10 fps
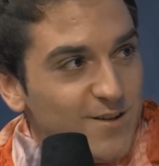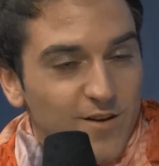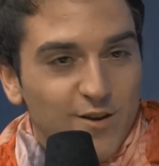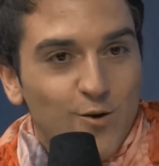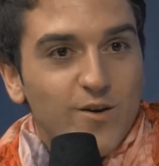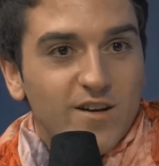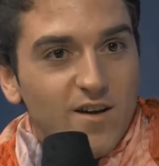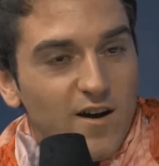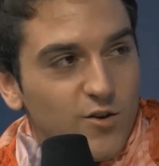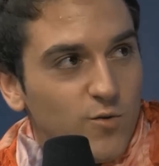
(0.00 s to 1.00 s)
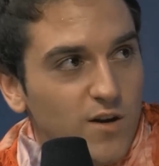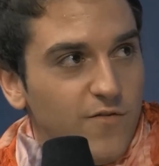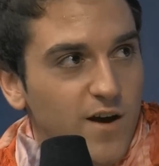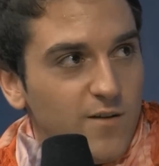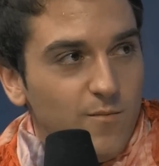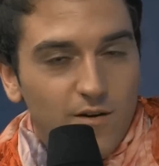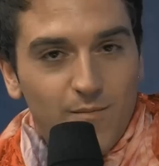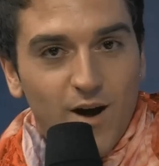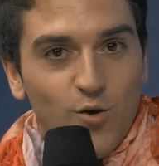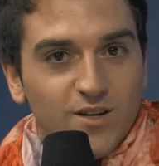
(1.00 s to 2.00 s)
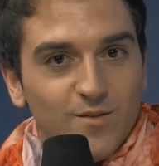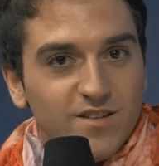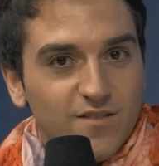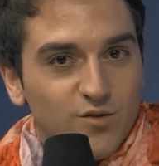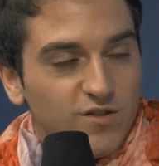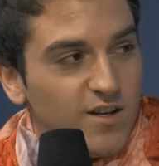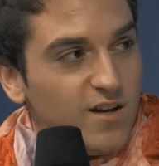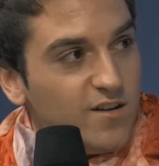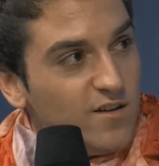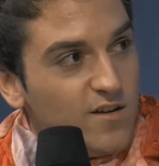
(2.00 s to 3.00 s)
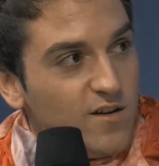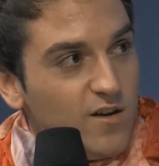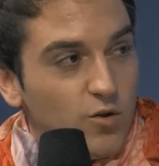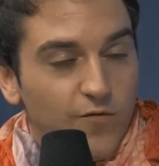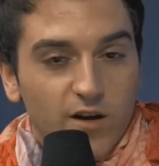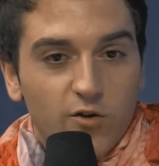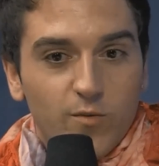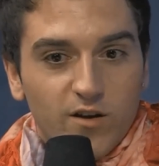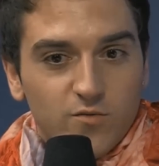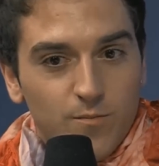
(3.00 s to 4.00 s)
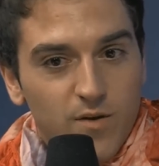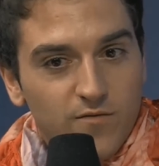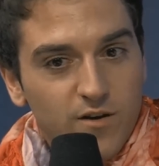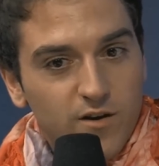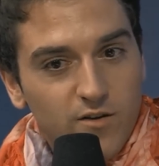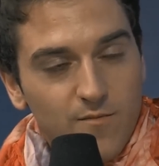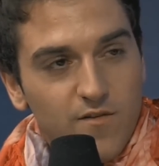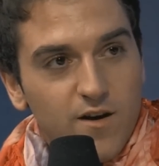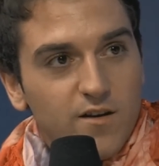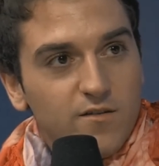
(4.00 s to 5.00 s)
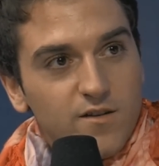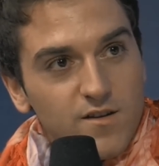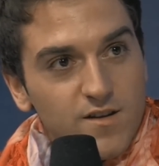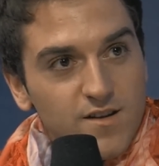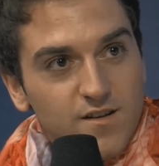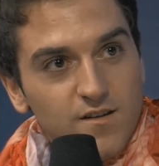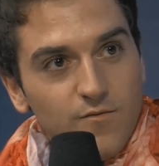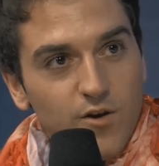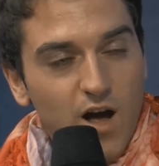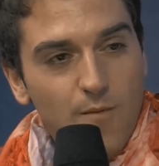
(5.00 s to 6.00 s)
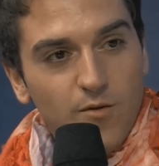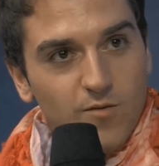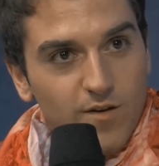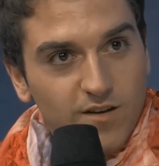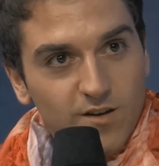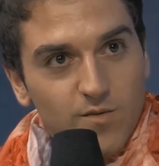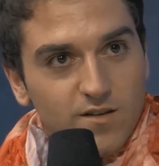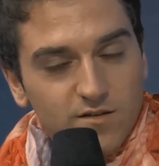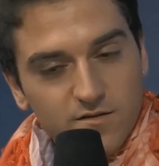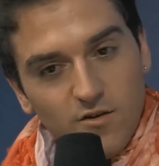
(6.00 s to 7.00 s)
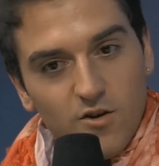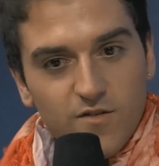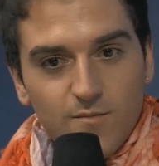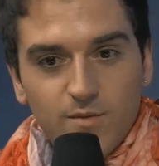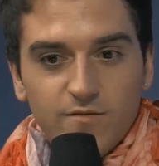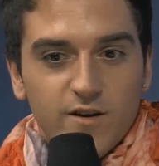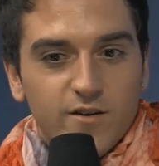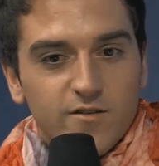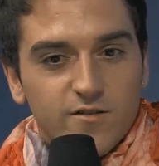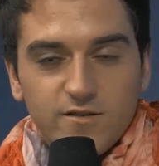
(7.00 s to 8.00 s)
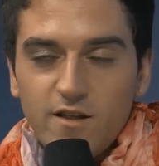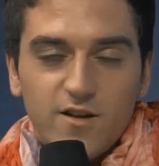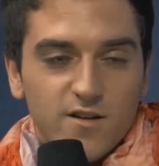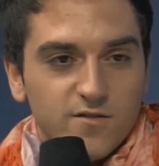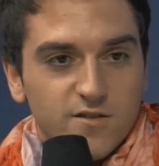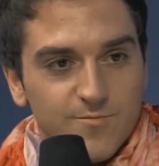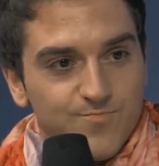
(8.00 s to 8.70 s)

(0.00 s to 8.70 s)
Even though we are not qualified, my whole team deserves to chill and to feel good because we played very good. I'm very, very happy with my teammates. All of them played very good. Nothing else to say.